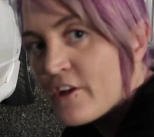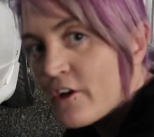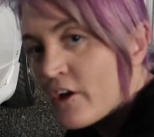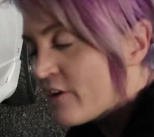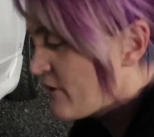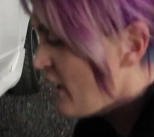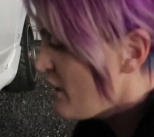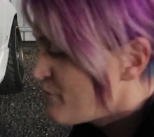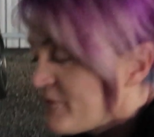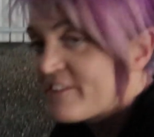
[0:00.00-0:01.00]
your
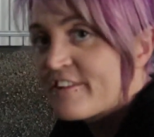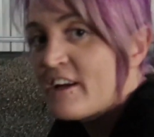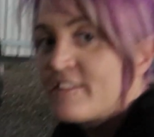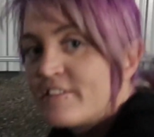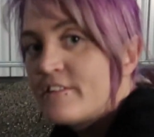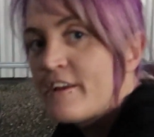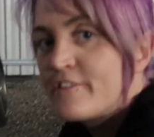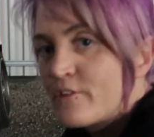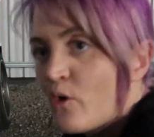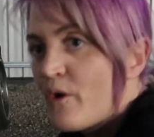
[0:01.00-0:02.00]
studs.
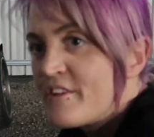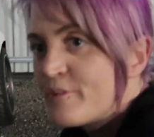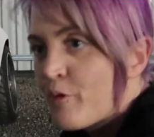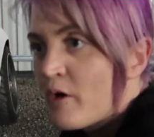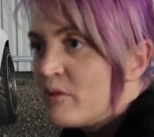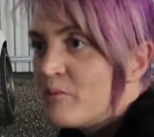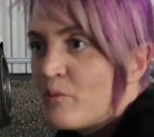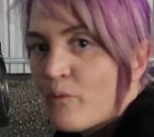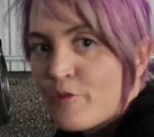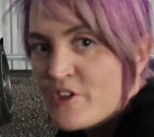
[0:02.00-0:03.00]
It's always a
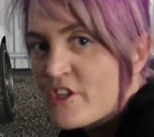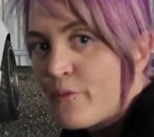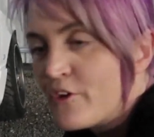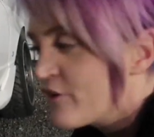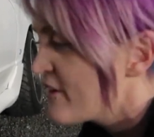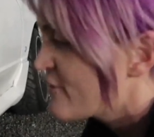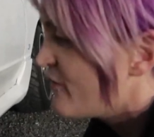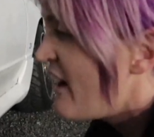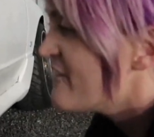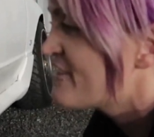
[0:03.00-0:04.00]
problem, especially if we do this
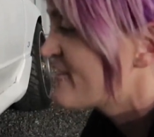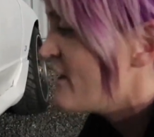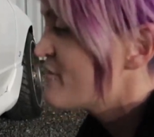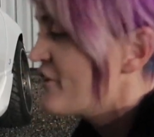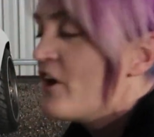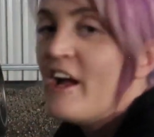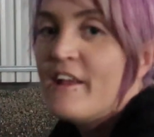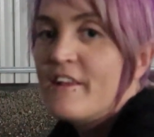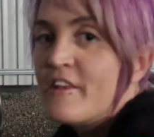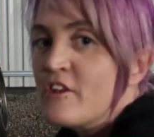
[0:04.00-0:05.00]
5-6 times a night
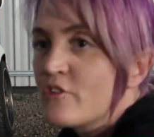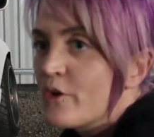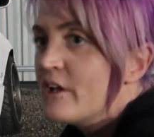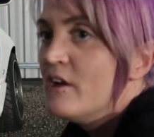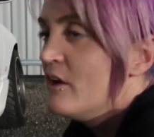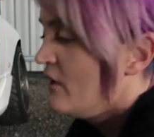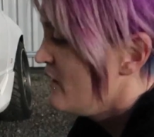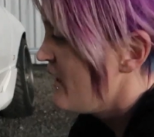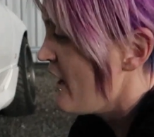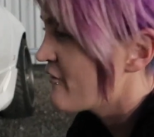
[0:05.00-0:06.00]
and then you do it
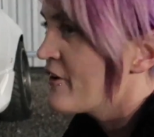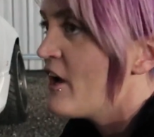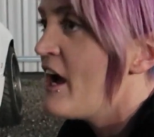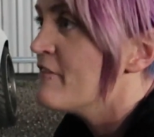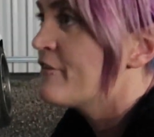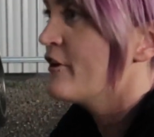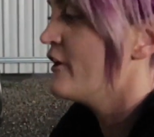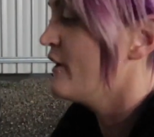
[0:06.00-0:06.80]
every night for